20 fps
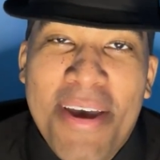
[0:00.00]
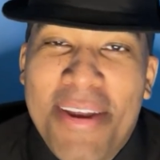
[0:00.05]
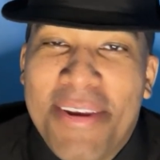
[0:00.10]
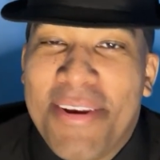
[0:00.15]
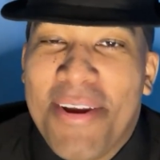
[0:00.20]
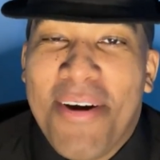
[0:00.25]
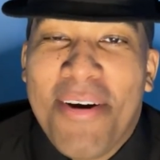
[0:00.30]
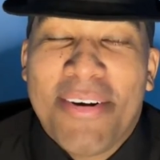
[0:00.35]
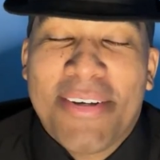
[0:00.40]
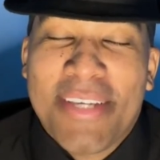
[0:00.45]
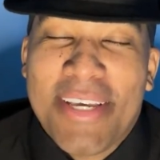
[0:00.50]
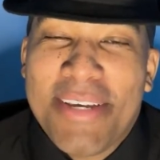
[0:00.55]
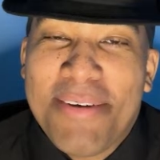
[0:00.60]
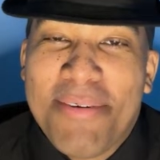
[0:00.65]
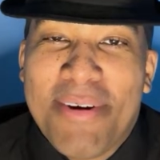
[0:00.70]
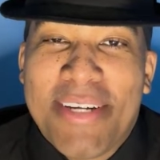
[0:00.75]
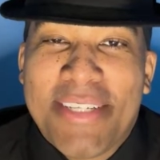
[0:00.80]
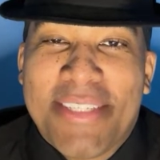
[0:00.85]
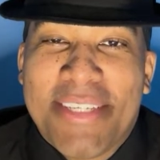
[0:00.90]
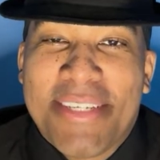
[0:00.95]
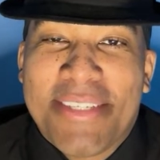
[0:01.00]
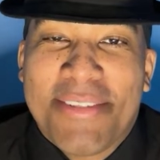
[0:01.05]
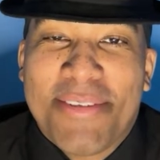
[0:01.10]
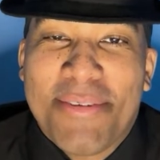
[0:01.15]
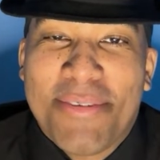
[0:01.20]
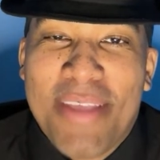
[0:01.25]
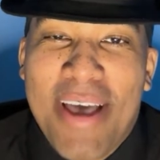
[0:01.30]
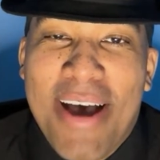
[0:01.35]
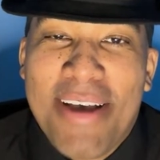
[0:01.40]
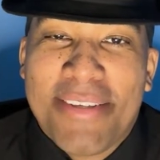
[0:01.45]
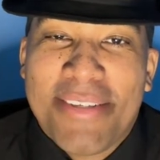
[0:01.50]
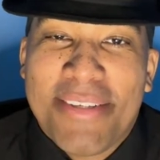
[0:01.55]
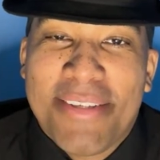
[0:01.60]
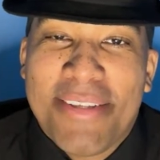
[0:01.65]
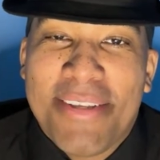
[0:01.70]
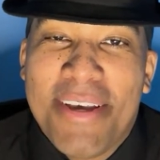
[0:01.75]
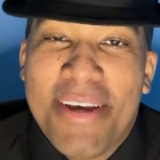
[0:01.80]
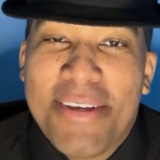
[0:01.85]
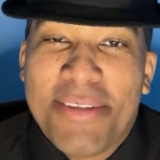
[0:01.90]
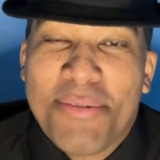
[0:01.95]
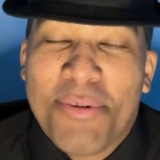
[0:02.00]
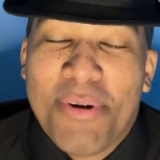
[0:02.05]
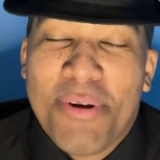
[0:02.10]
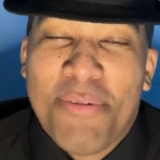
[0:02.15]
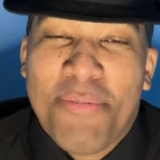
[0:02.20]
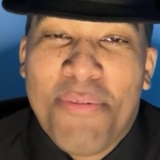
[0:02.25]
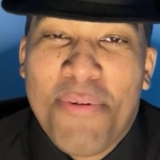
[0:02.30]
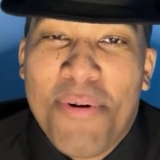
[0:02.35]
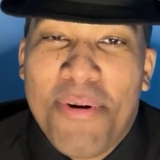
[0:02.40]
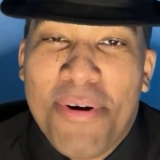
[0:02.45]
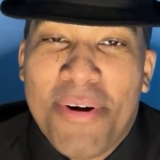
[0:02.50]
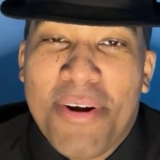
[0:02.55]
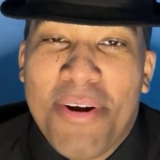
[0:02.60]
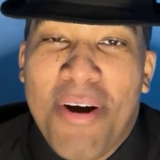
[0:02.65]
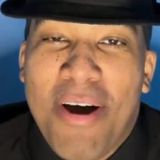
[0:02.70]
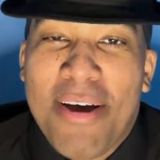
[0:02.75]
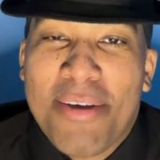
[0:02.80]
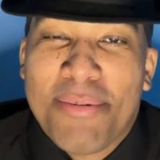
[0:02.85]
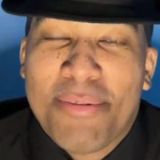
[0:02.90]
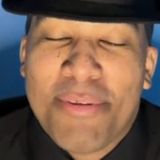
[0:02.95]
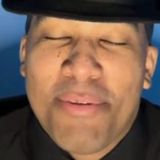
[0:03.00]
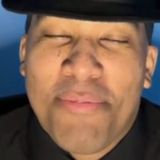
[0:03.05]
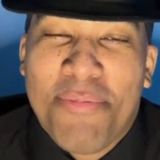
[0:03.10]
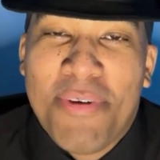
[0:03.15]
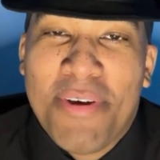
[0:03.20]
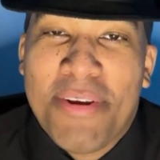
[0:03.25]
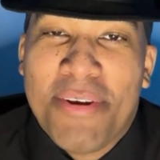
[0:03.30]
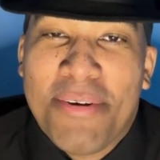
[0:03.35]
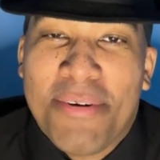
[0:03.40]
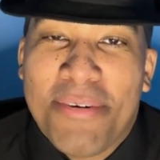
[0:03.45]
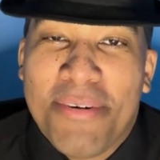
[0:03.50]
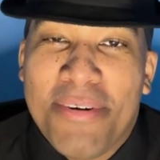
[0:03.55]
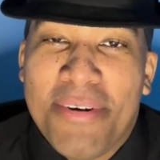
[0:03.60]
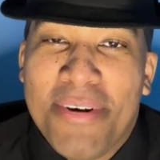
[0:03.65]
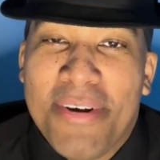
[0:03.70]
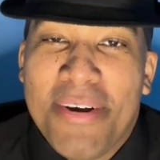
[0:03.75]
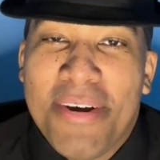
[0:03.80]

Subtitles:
No, what is this? 2024? No, I was with the fentanyl.